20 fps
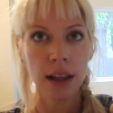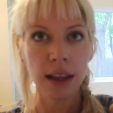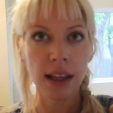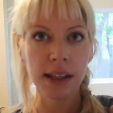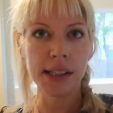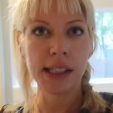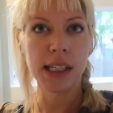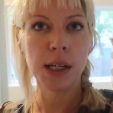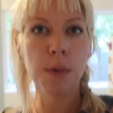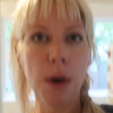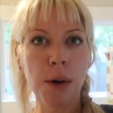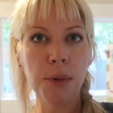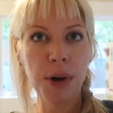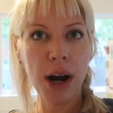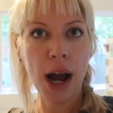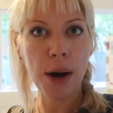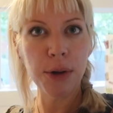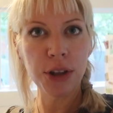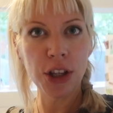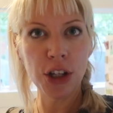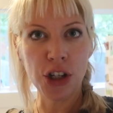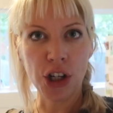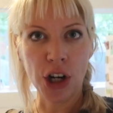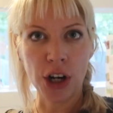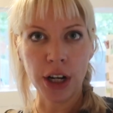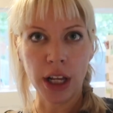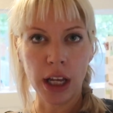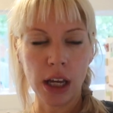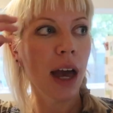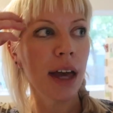let's see where we're at with the
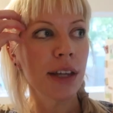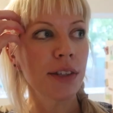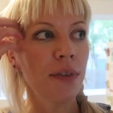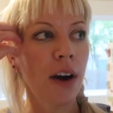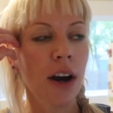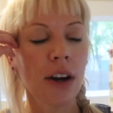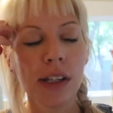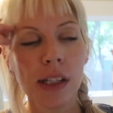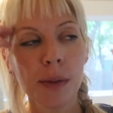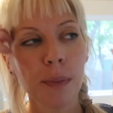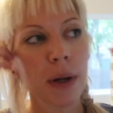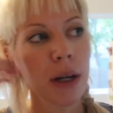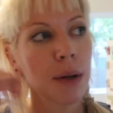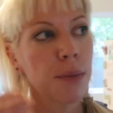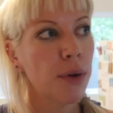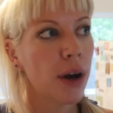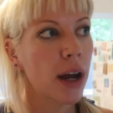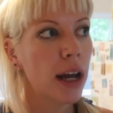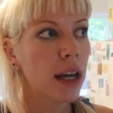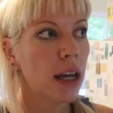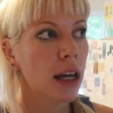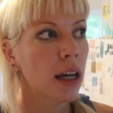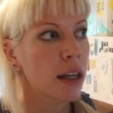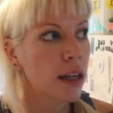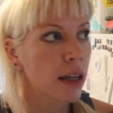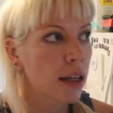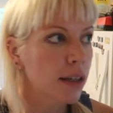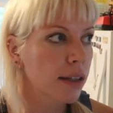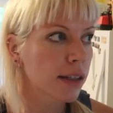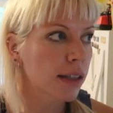journey. As far as spring break,
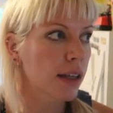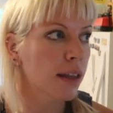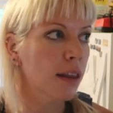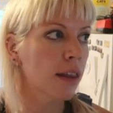it is